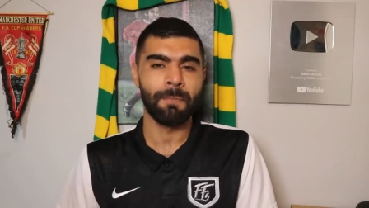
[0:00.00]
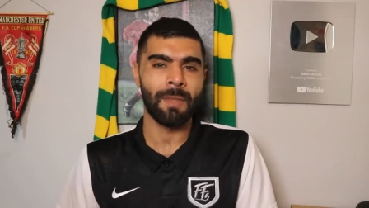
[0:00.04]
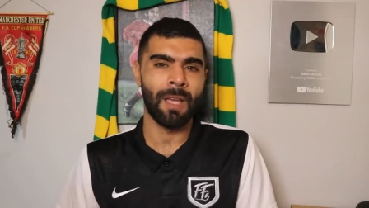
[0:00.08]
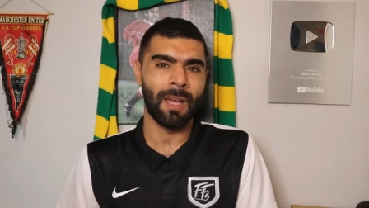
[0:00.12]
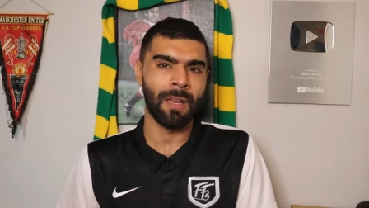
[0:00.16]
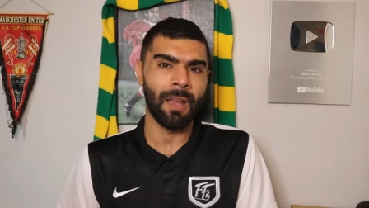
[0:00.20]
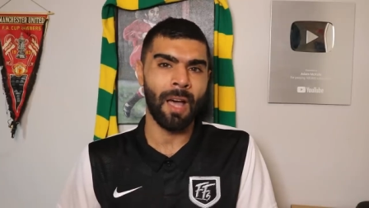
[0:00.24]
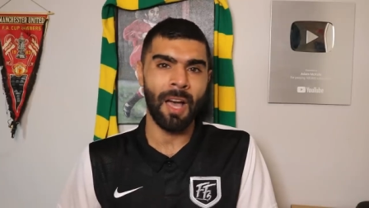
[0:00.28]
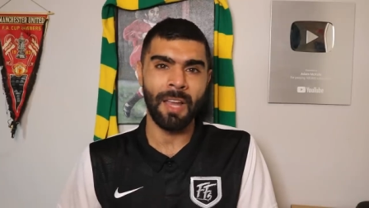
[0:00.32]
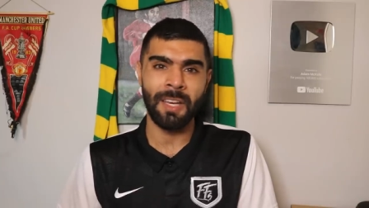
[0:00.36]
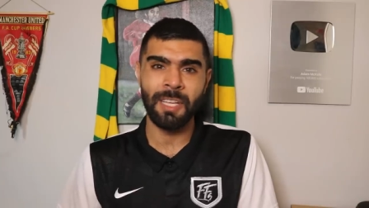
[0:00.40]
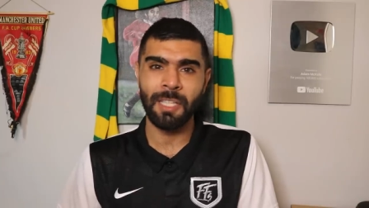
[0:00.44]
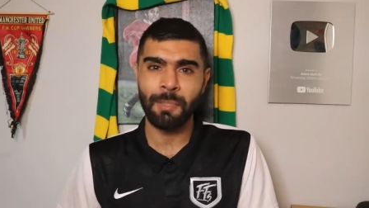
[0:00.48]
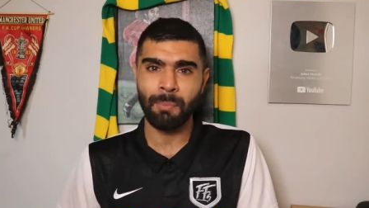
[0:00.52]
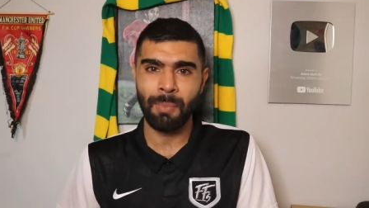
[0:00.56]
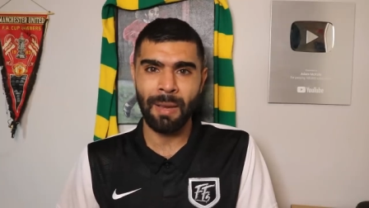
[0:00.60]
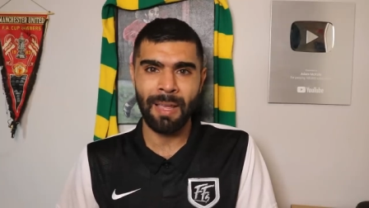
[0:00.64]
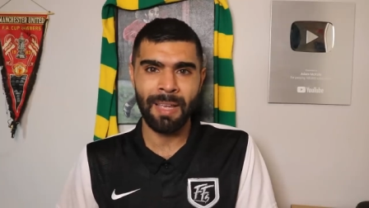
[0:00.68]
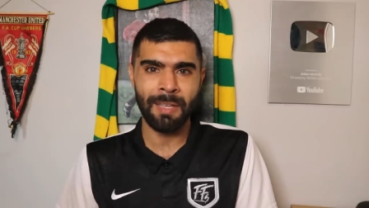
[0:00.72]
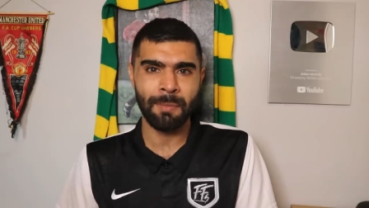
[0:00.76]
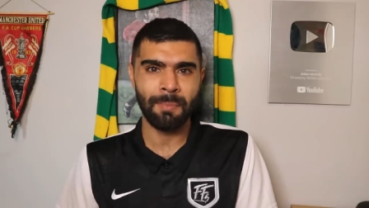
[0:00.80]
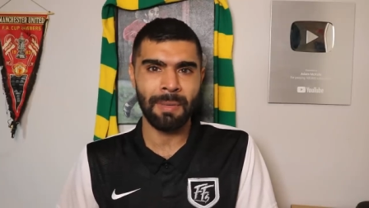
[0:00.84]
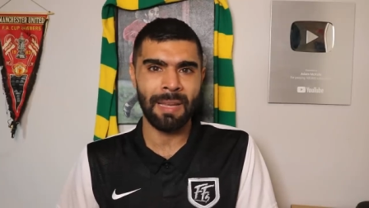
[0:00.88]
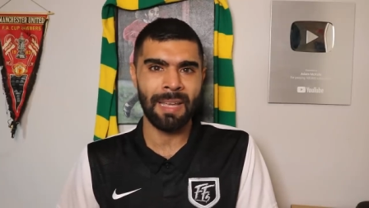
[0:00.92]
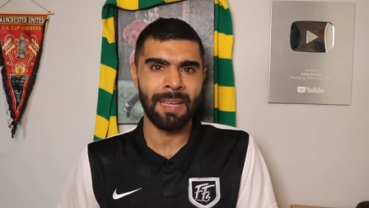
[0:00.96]
A lot of these
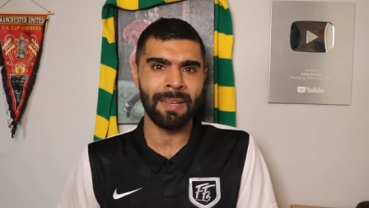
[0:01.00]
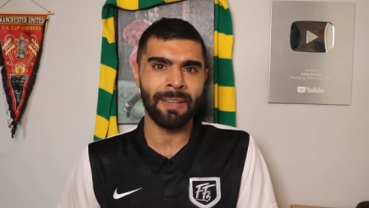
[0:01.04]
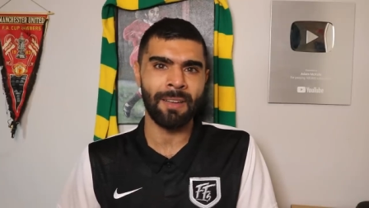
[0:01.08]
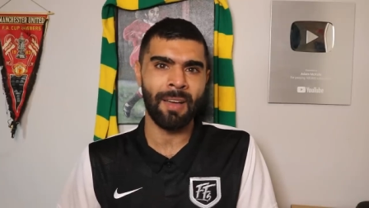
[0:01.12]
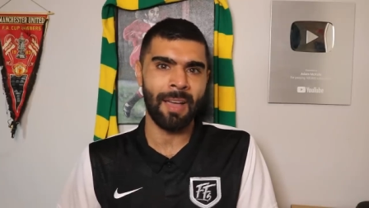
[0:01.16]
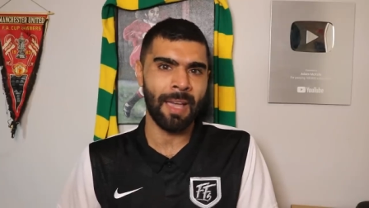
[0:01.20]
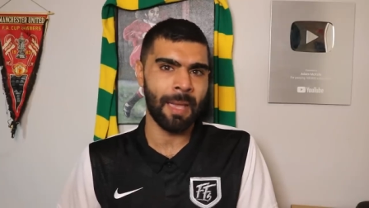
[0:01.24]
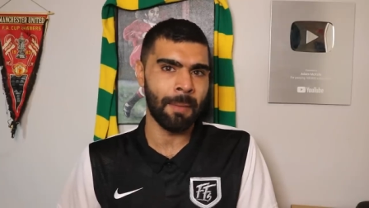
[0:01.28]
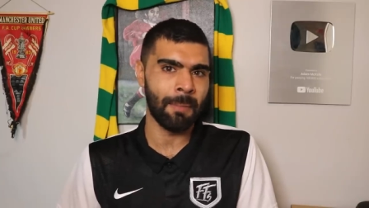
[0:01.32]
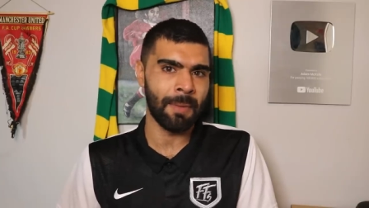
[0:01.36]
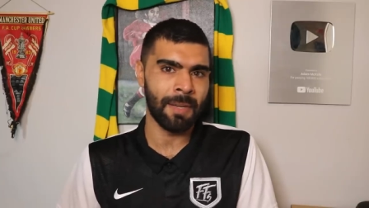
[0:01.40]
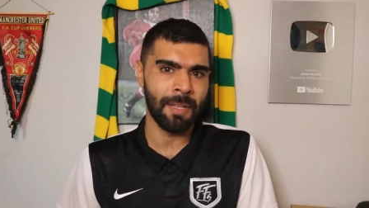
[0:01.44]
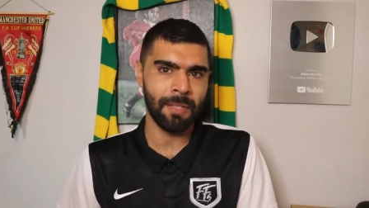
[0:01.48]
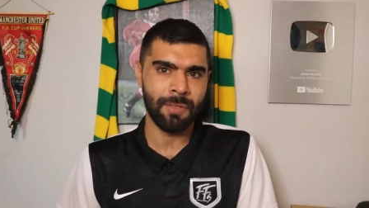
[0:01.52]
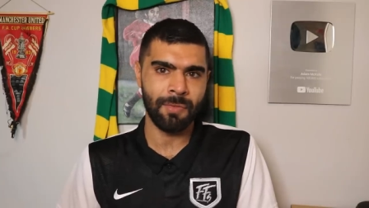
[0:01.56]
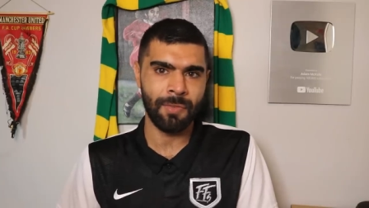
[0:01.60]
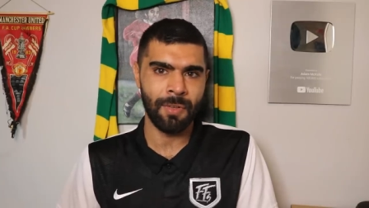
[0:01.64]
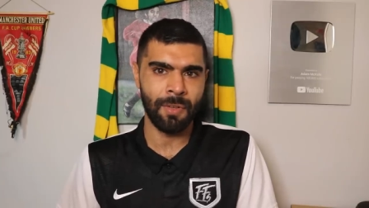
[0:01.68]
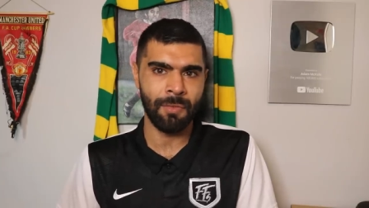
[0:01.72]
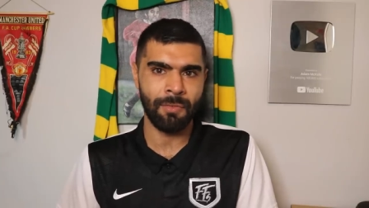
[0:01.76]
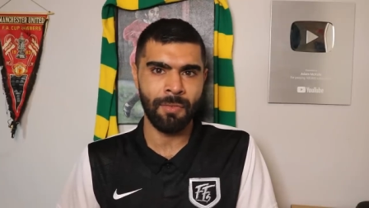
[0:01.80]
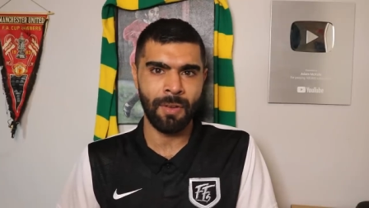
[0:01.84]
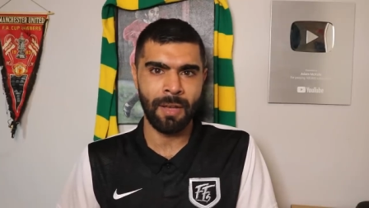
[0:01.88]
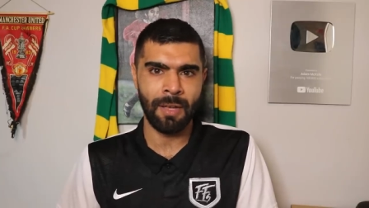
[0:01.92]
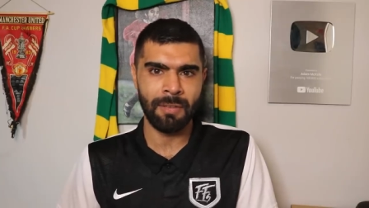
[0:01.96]
players playing 90 minutes for
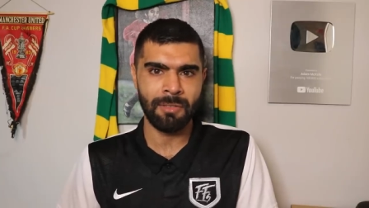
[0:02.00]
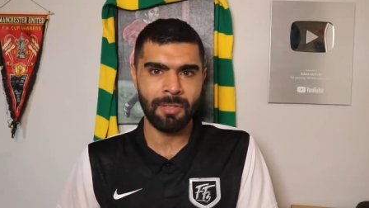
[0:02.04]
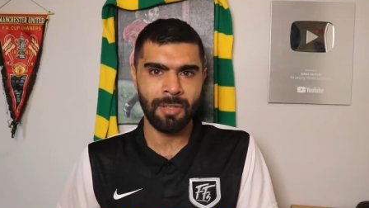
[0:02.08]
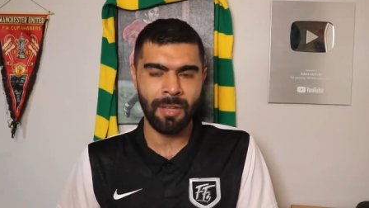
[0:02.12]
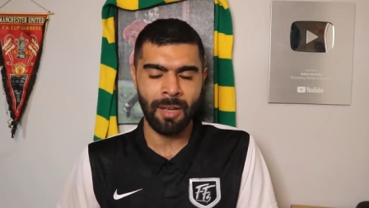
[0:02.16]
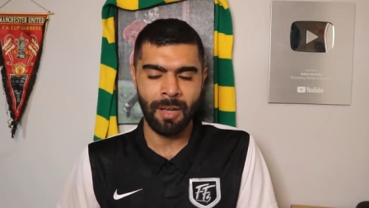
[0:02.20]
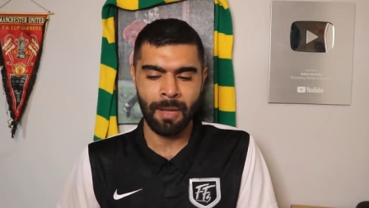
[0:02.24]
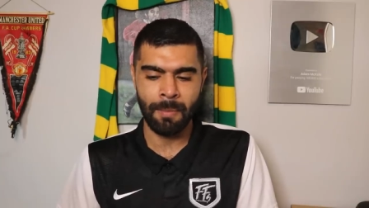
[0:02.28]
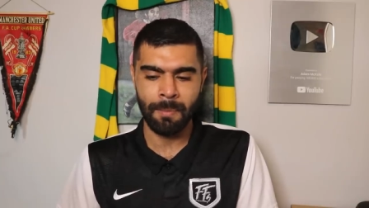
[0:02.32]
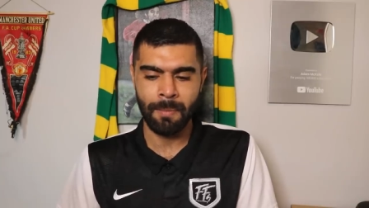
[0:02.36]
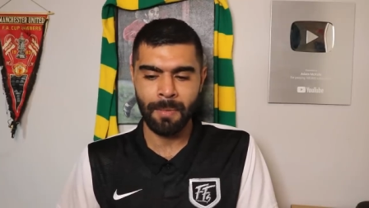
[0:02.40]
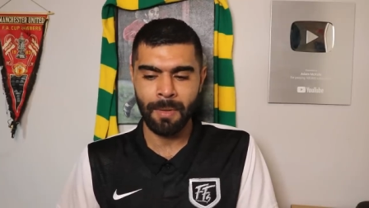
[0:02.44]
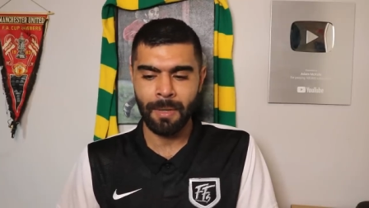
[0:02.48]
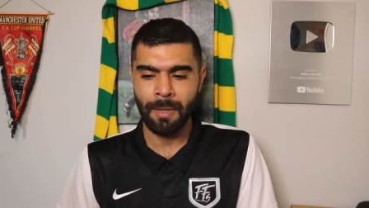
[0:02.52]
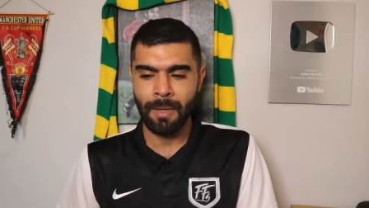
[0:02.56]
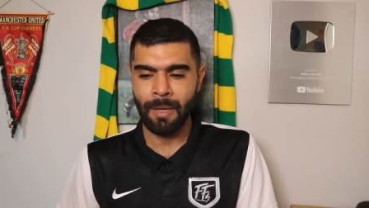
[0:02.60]
the first time,